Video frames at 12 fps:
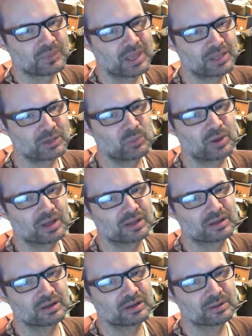anyway
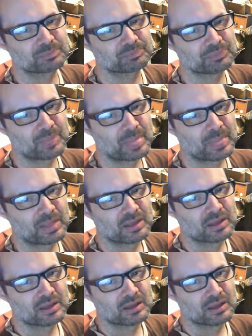um,
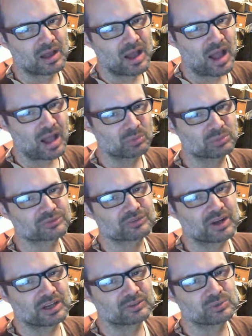I will
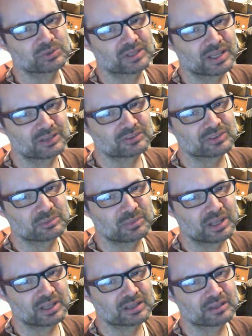try to occasionally
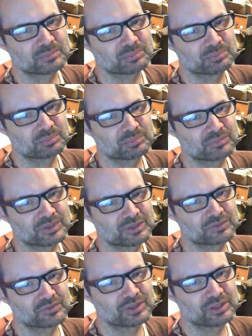make
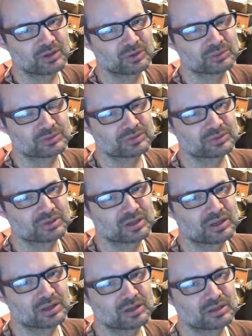these videos
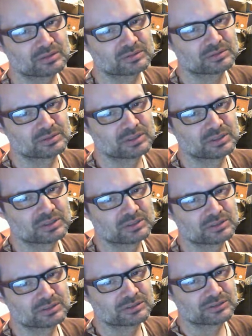uh,
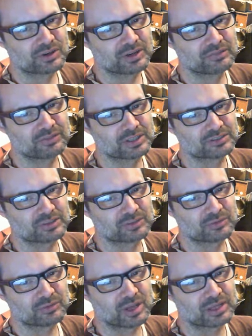sorry if that's a
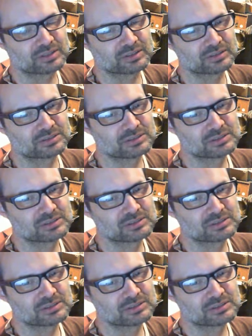threat